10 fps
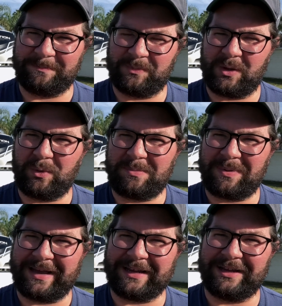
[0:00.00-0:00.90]
that we
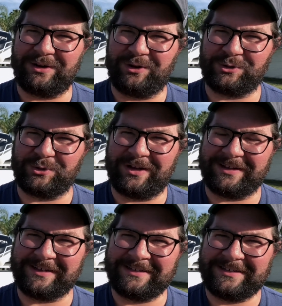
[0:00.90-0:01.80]
pack in our
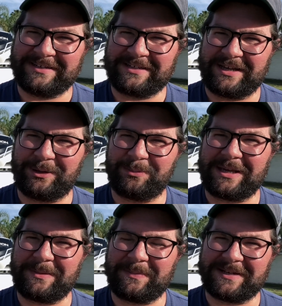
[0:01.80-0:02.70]
truck to help
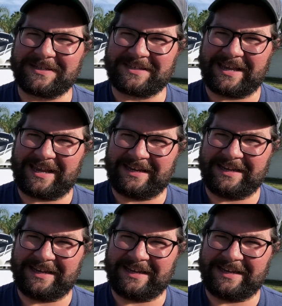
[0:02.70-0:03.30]
keep us sane